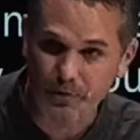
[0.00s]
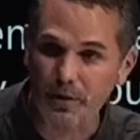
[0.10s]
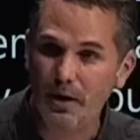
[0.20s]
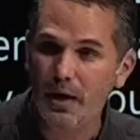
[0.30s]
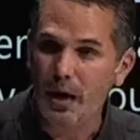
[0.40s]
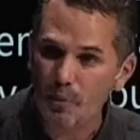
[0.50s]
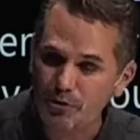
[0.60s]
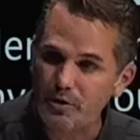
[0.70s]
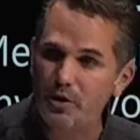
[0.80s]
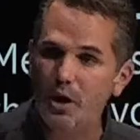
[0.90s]
And I want
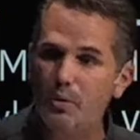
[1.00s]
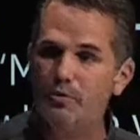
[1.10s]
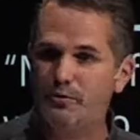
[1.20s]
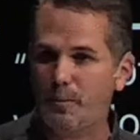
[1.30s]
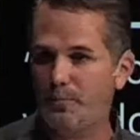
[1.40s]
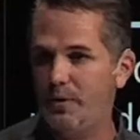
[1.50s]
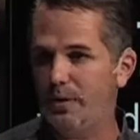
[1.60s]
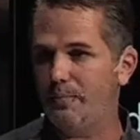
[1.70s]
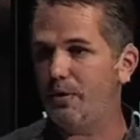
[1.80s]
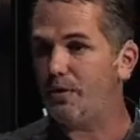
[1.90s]
you to note
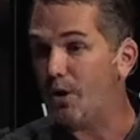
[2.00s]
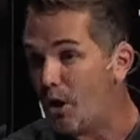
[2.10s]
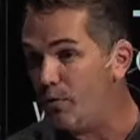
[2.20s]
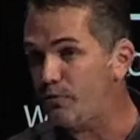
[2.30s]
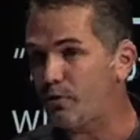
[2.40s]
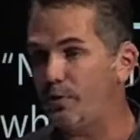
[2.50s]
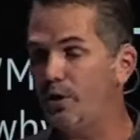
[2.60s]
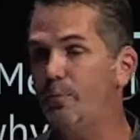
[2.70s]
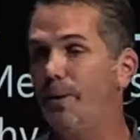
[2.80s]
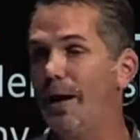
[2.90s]
something in your notes or in
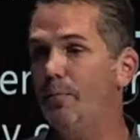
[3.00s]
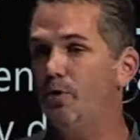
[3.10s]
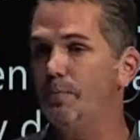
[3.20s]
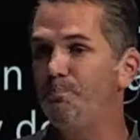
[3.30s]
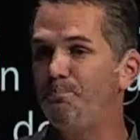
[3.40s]
your Bible.